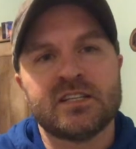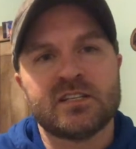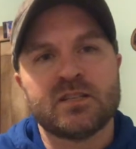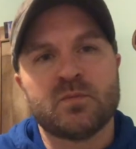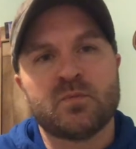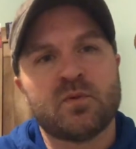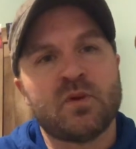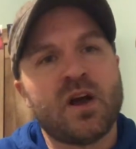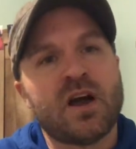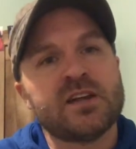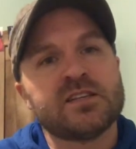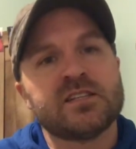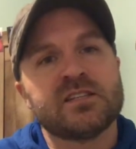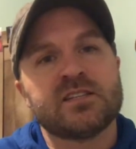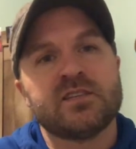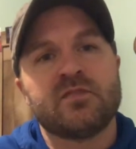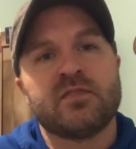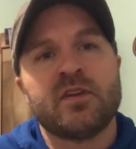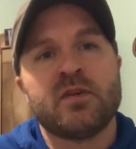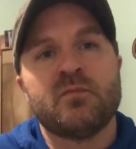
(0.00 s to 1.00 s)
is a
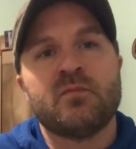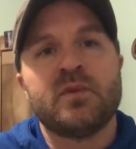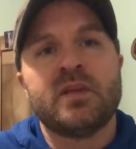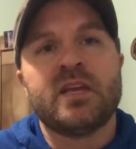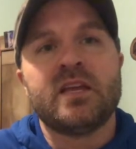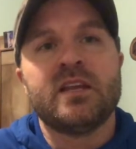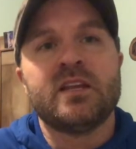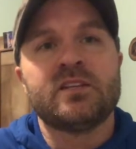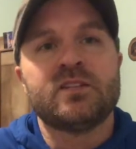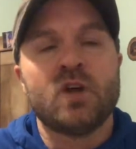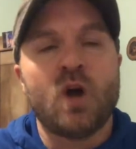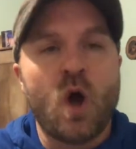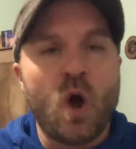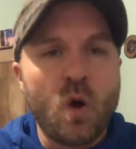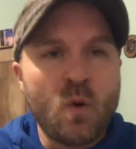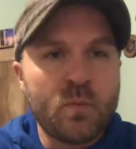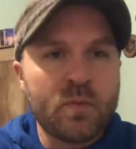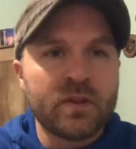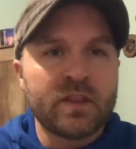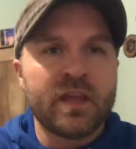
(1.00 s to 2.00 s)
process of Him beginning to
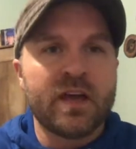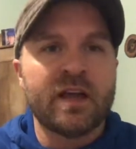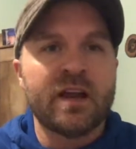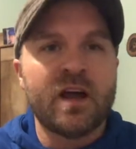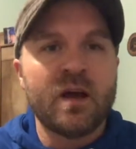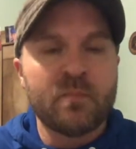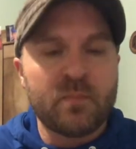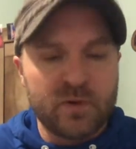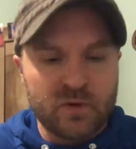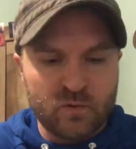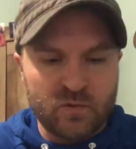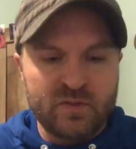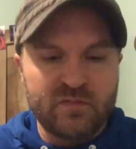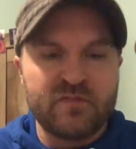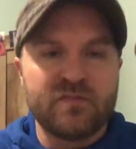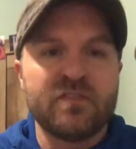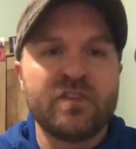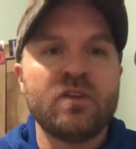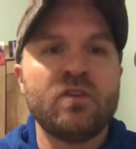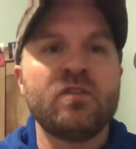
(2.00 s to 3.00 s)
open that up and
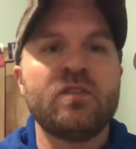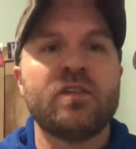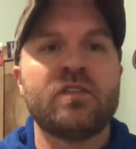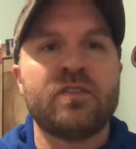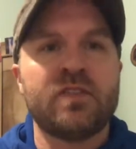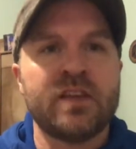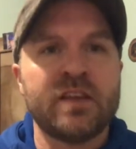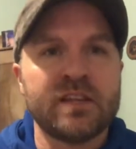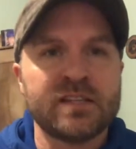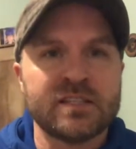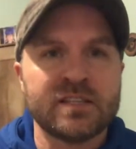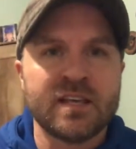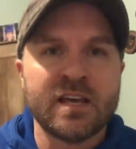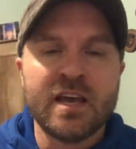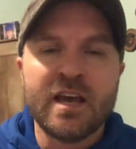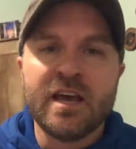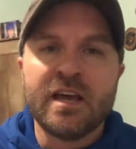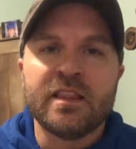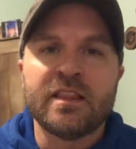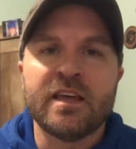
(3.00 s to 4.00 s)
reveal the things
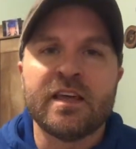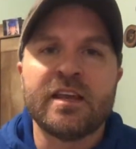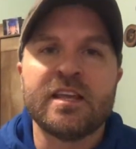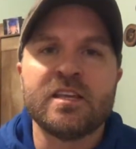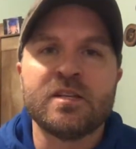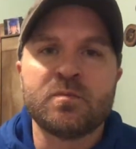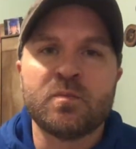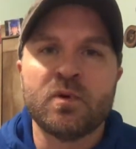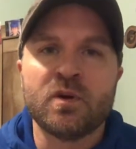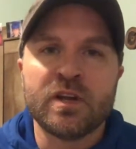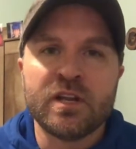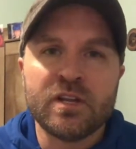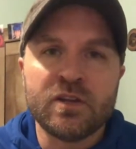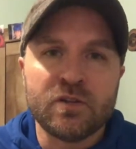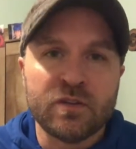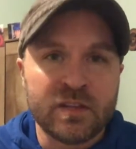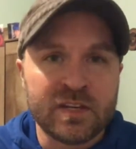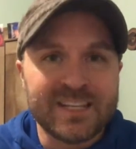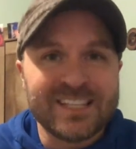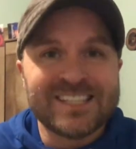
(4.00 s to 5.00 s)
that He's put in
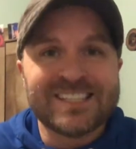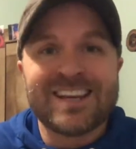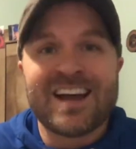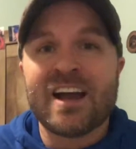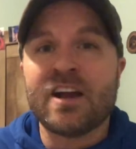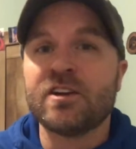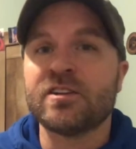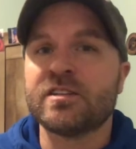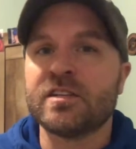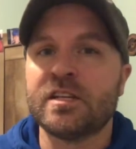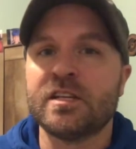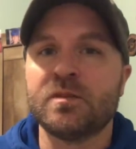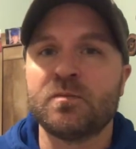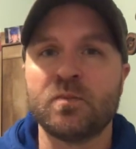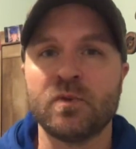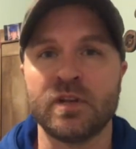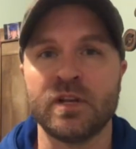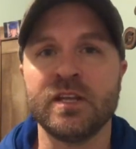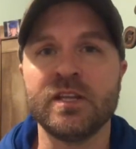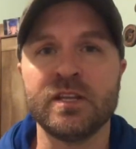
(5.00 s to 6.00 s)
you, the desires that He's
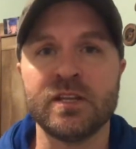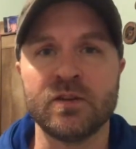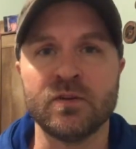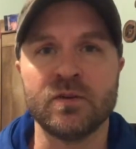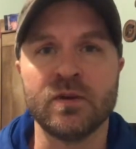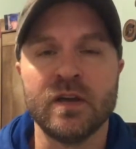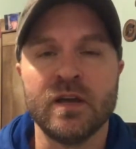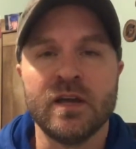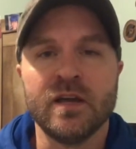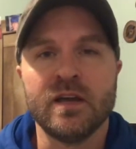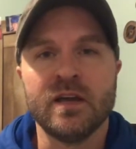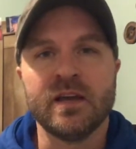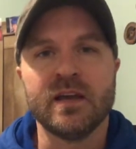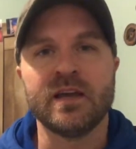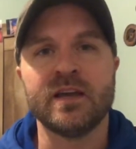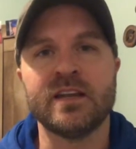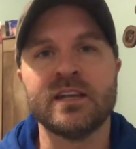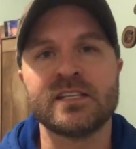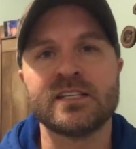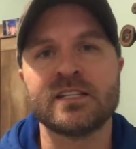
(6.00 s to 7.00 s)
put in you.
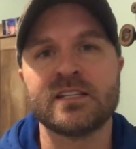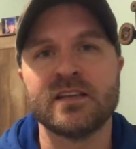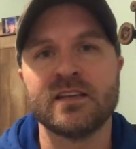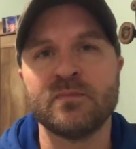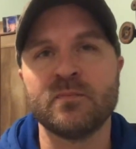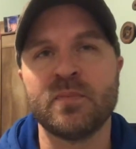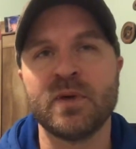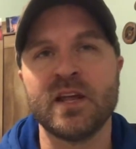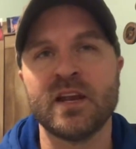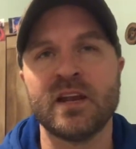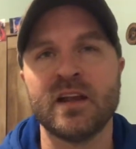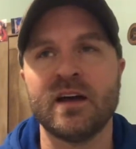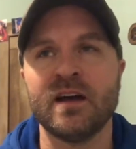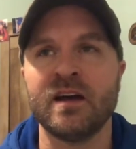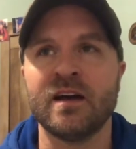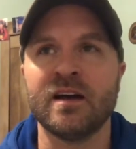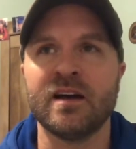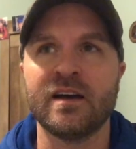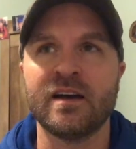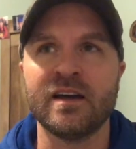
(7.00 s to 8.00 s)
And it's been
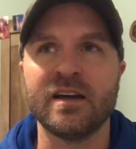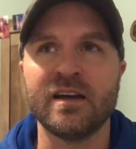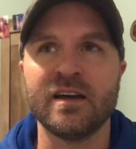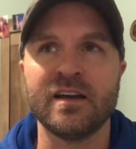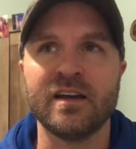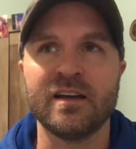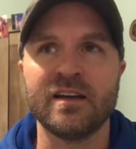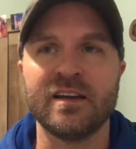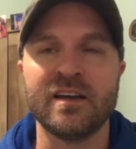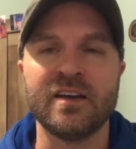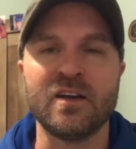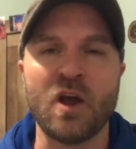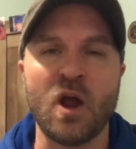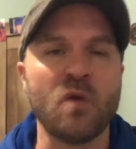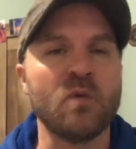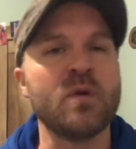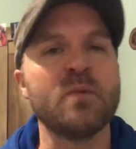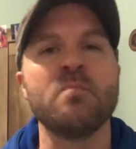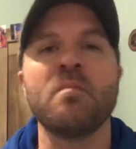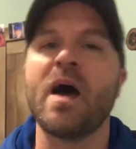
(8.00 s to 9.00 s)
uh,
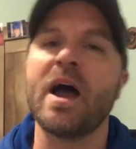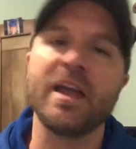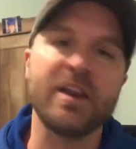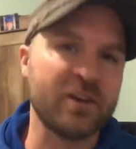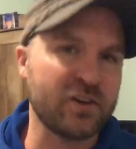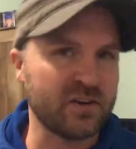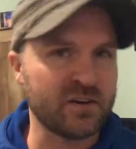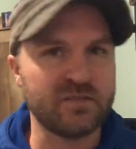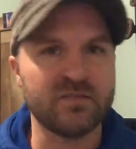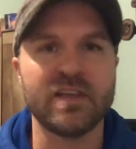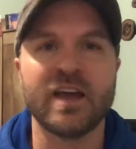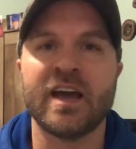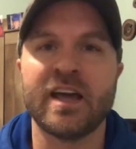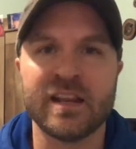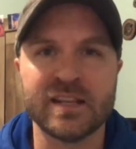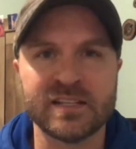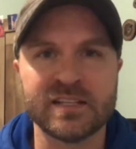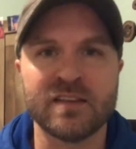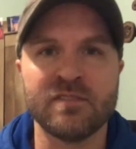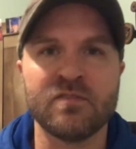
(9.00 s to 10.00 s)
a reminder of
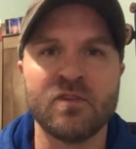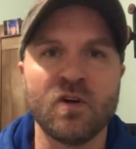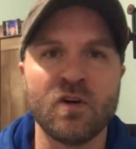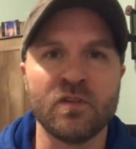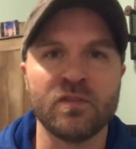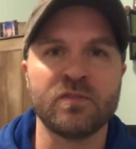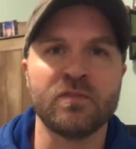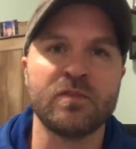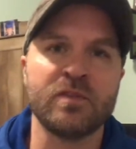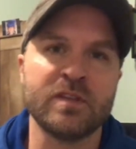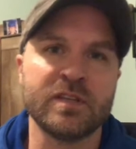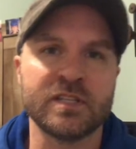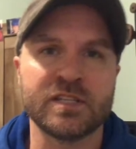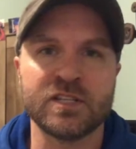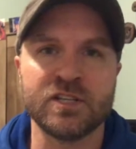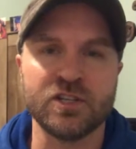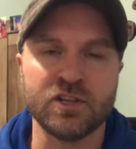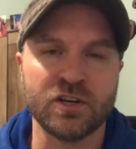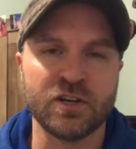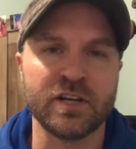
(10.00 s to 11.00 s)
that as I've gone through
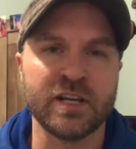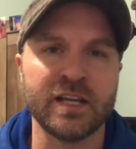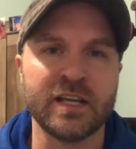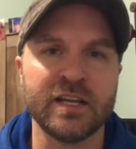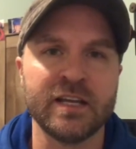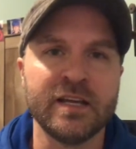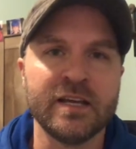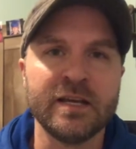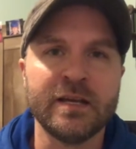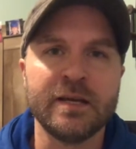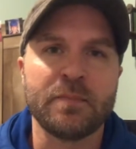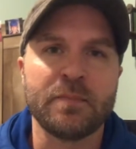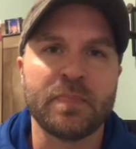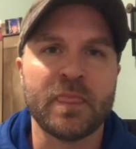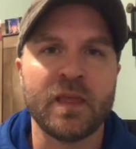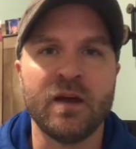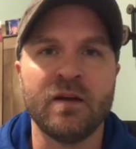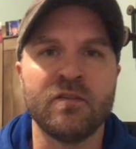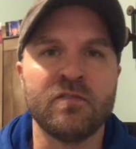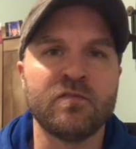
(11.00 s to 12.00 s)
this journey
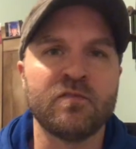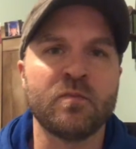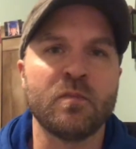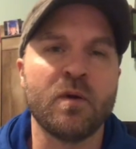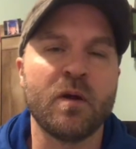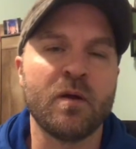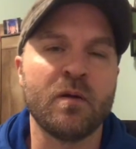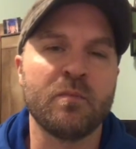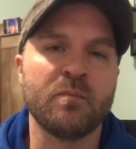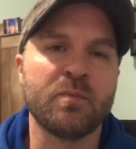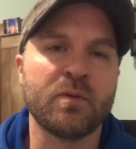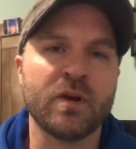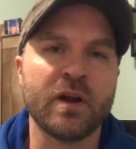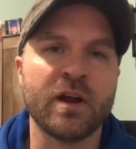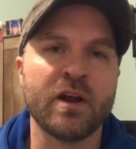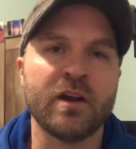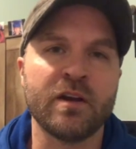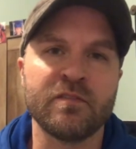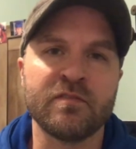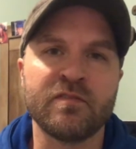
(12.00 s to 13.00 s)
of, of
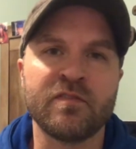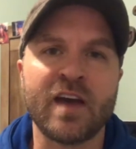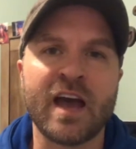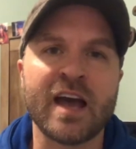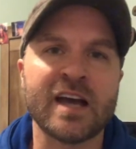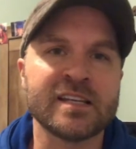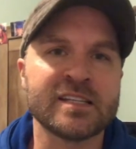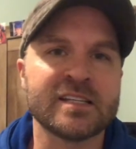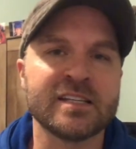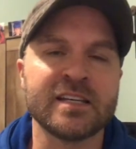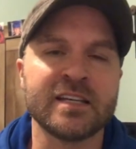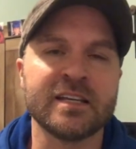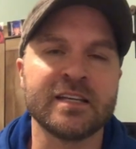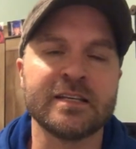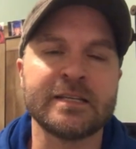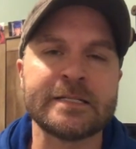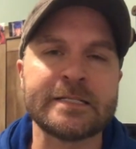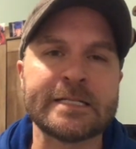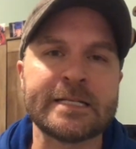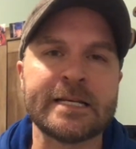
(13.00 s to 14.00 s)
prayer and
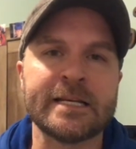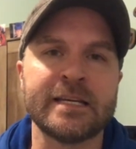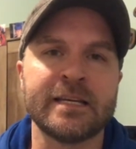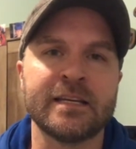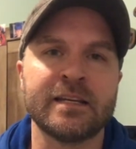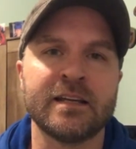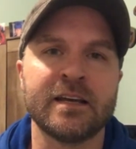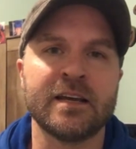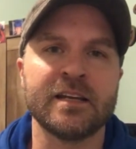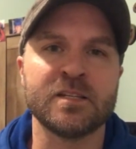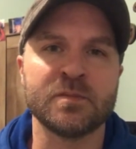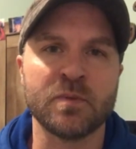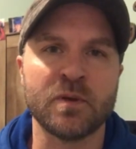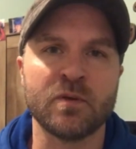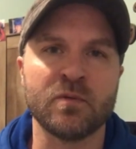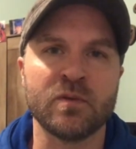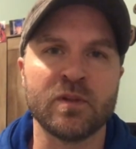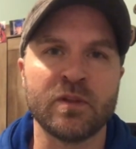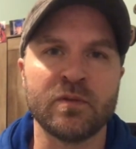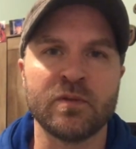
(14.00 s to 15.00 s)
fasting. And uh, it's
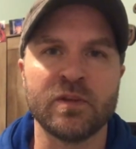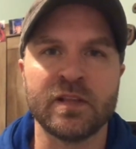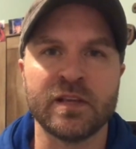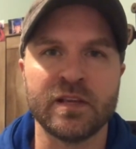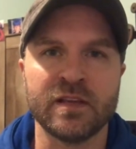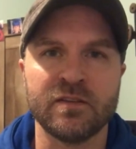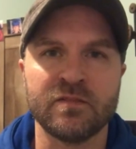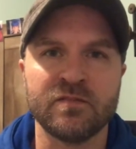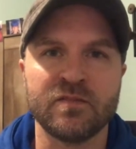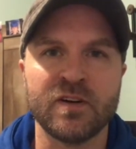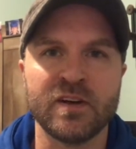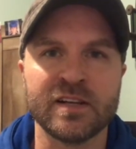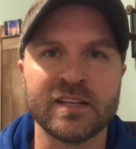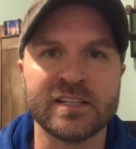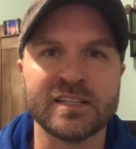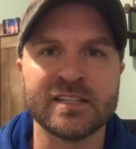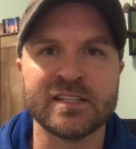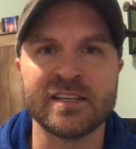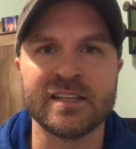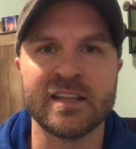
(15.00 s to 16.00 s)
been really, really fun
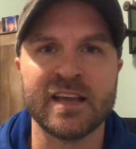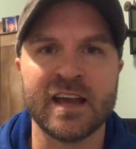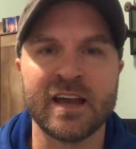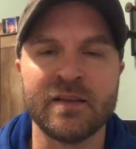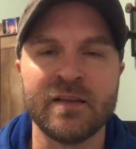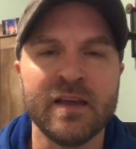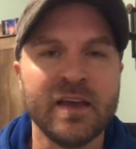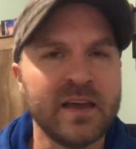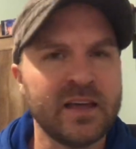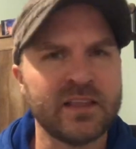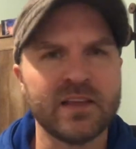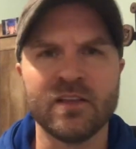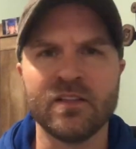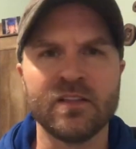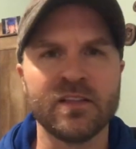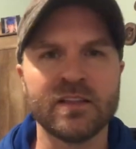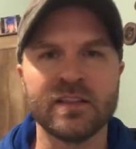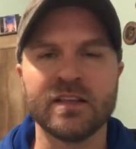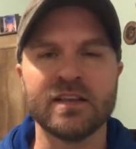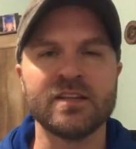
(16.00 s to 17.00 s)
to see that. The
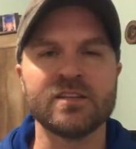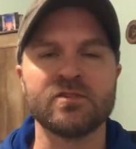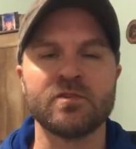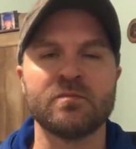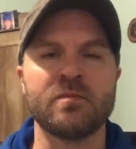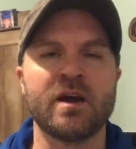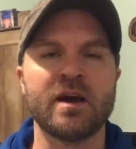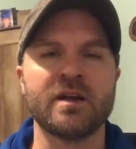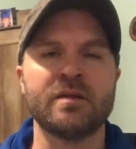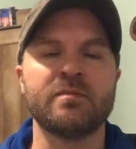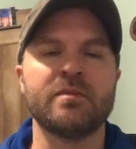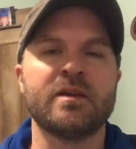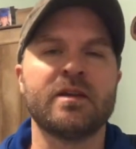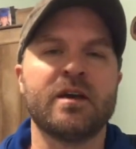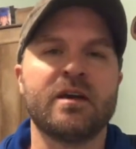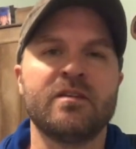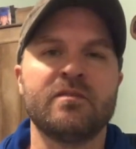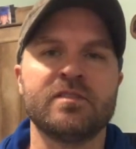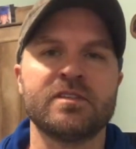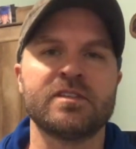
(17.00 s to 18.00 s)
other thing that he's reminded me
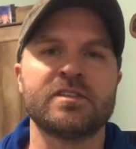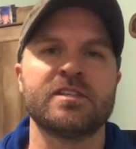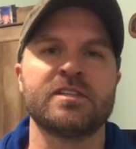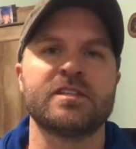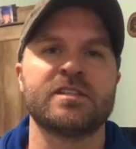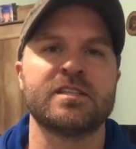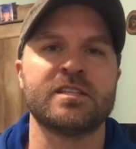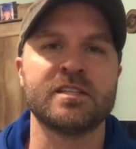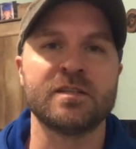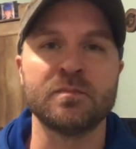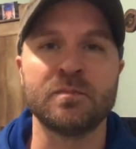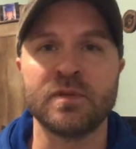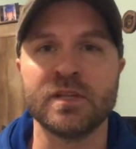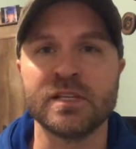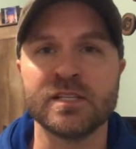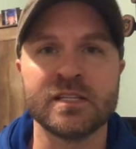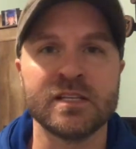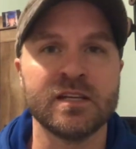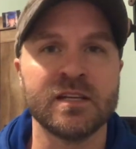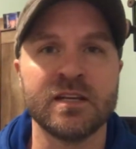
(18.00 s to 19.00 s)
of is just the
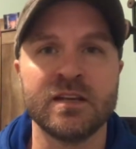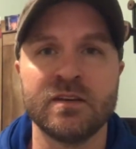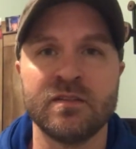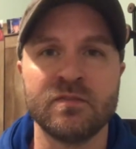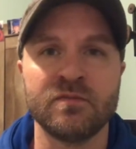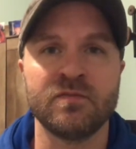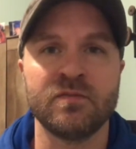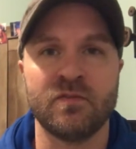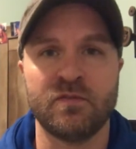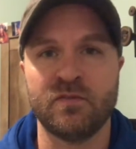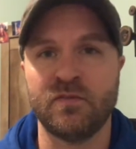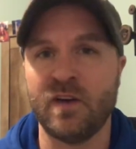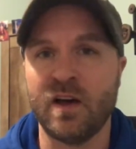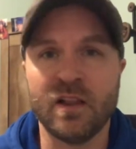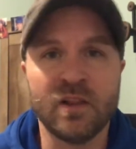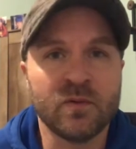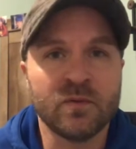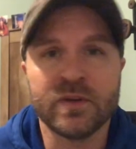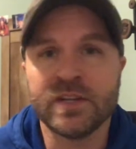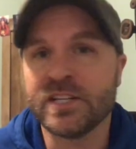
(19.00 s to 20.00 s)
simplicity of
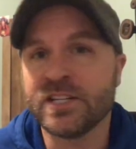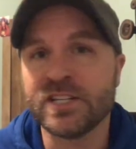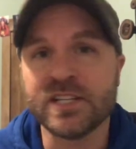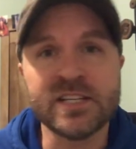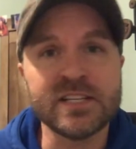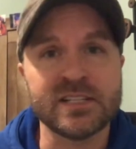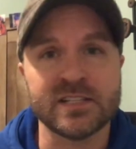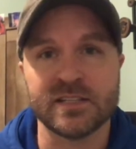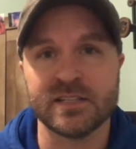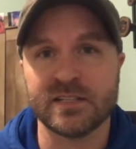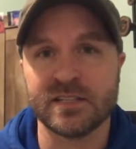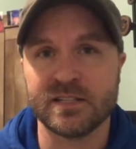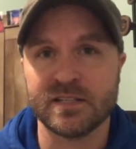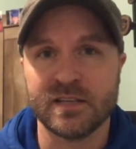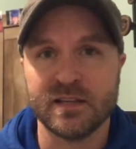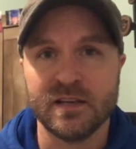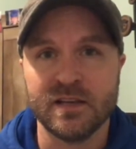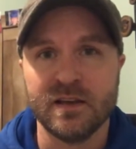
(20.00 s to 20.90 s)
following Jesus.